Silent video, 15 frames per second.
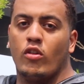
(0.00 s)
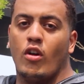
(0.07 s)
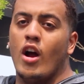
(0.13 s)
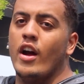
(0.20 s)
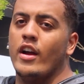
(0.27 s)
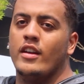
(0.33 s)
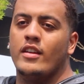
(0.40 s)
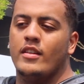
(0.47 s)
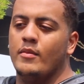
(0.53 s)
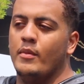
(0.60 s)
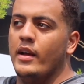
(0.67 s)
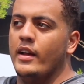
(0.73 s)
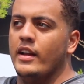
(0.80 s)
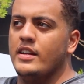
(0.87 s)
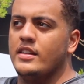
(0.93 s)
A grind,
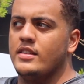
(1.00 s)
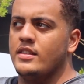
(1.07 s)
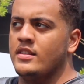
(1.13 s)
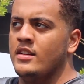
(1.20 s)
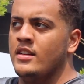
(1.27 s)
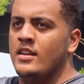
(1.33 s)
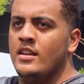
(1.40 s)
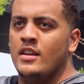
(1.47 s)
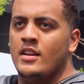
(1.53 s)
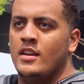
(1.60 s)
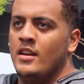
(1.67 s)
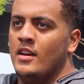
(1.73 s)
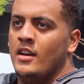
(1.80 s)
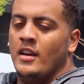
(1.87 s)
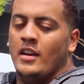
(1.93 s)
man.
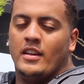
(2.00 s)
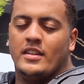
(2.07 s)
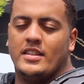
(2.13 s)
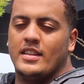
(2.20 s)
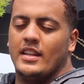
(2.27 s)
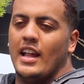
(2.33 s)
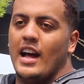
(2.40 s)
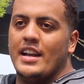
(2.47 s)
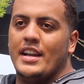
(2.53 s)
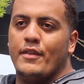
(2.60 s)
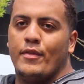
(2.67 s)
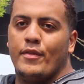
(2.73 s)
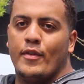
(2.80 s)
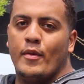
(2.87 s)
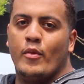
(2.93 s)
It's a lot
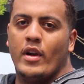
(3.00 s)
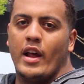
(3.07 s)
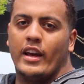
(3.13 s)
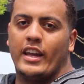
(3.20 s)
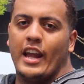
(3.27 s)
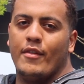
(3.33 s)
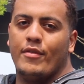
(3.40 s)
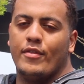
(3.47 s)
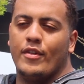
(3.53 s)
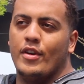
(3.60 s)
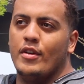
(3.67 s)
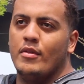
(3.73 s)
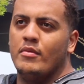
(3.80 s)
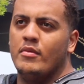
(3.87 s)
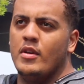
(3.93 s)
different from what I came
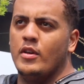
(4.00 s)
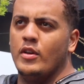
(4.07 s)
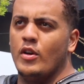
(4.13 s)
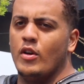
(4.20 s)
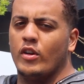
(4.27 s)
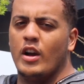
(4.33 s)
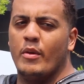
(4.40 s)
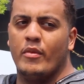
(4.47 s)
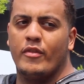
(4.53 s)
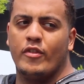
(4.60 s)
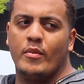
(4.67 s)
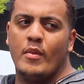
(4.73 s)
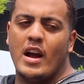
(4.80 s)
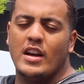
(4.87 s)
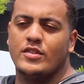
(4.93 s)
from. You know, coming
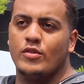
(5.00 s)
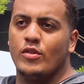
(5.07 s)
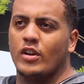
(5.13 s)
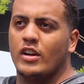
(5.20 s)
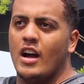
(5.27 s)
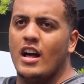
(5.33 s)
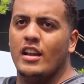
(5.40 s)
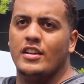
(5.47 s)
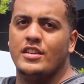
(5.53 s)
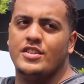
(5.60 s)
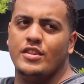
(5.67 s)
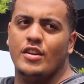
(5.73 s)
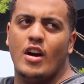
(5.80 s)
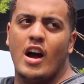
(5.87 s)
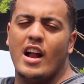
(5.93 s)
from high school to
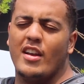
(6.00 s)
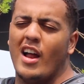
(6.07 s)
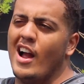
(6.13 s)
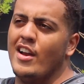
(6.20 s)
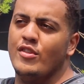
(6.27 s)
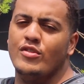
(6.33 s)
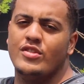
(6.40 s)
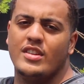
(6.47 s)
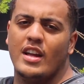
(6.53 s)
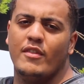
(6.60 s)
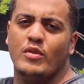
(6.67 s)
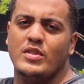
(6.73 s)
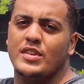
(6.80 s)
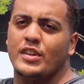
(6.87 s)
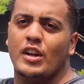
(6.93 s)
college, you know, I knew
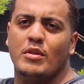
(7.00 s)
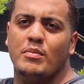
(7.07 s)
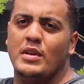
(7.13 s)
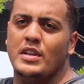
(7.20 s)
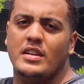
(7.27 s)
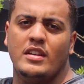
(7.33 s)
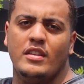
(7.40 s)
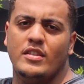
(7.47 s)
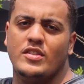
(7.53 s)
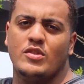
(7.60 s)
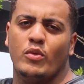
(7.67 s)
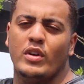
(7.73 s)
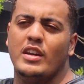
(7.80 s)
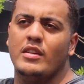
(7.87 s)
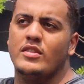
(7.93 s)
stuff wasn't going to be
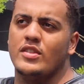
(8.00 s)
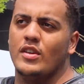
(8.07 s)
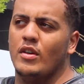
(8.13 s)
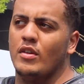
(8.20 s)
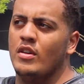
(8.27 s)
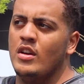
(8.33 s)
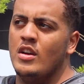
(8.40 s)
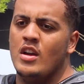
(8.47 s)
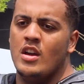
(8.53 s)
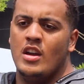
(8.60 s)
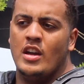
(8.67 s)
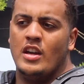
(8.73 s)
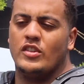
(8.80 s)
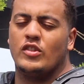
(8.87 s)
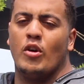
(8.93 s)
sweet. So
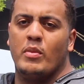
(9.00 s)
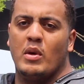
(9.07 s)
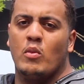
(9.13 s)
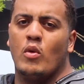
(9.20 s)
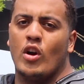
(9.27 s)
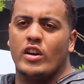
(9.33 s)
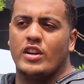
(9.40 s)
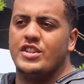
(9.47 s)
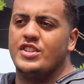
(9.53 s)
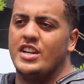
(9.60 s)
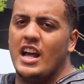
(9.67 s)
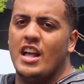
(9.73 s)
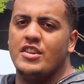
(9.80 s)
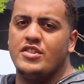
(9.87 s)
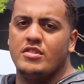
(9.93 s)
it's going to be work. It's
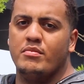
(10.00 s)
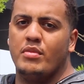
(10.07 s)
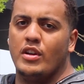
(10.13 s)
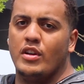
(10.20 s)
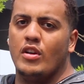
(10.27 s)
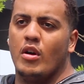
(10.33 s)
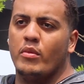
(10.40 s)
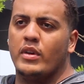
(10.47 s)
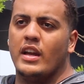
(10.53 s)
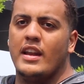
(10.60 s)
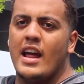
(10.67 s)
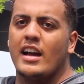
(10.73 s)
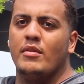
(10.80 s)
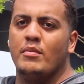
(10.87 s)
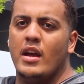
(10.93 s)
challenging. But, you know, I'm getting
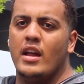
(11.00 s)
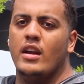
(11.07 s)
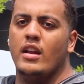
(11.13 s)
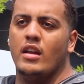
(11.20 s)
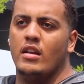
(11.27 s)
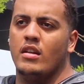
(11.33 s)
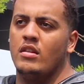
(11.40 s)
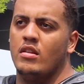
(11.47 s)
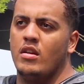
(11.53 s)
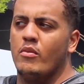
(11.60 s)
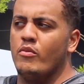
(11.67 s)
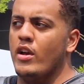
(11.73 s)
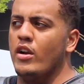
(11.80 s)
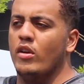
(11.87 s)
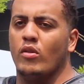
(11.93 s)
acclimated and
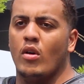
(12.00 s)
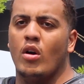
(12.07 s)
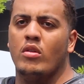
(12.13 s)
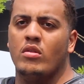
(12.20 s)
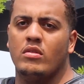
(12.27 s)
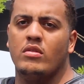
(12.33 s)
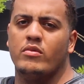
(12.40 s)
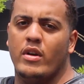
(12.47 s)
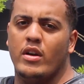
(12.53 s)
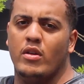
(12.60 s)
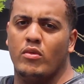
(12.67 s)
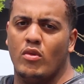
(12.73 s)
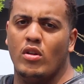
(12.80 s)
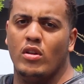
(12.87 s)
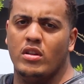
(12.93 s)
ready to go.
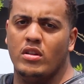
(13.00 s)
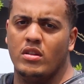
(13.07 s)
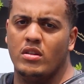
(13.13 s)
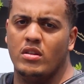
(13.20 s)
Yeah.